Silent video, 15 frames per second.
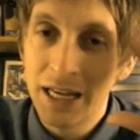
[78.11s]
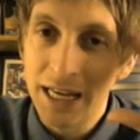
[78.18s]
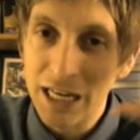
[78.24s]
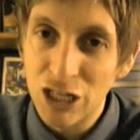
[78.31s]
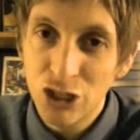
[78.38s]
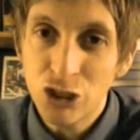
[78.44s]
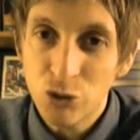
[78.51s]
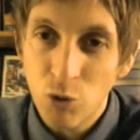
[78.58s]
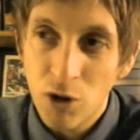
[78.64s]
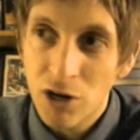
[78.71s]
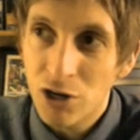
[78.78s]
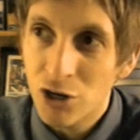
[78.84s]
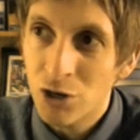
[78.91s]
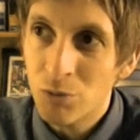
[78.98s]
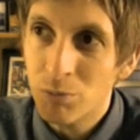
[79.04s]

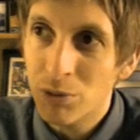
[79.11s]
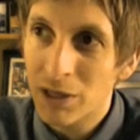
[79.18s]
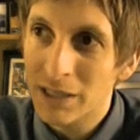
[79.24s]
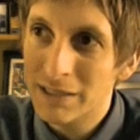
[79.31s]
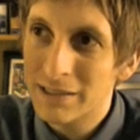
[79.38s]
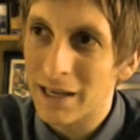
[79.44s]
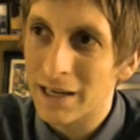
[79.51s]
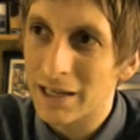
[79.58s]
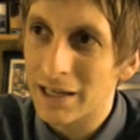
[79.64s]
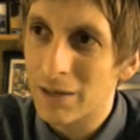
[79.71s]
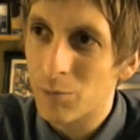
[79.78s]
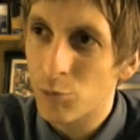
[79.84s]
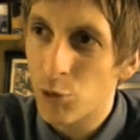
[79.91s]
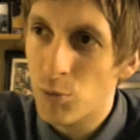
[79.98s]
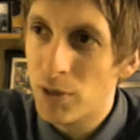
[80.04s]
Illustrator plus like
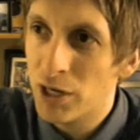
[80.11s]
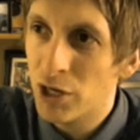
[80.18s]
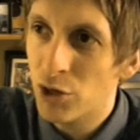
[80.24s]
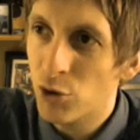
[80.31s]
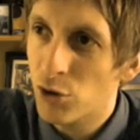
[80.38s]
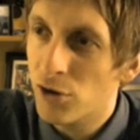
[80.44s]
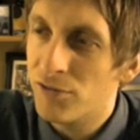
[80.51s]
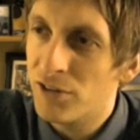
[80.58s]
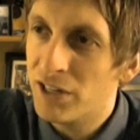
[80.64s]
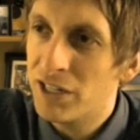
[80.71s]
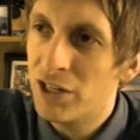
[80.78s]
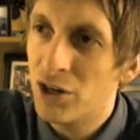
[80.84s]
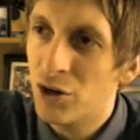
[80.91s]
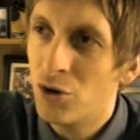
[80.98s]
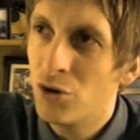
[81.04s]
Premiere or a
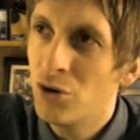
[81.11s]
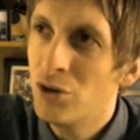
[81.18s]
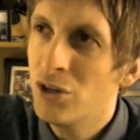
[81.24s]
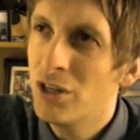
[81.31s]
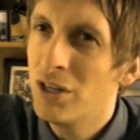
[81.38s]
video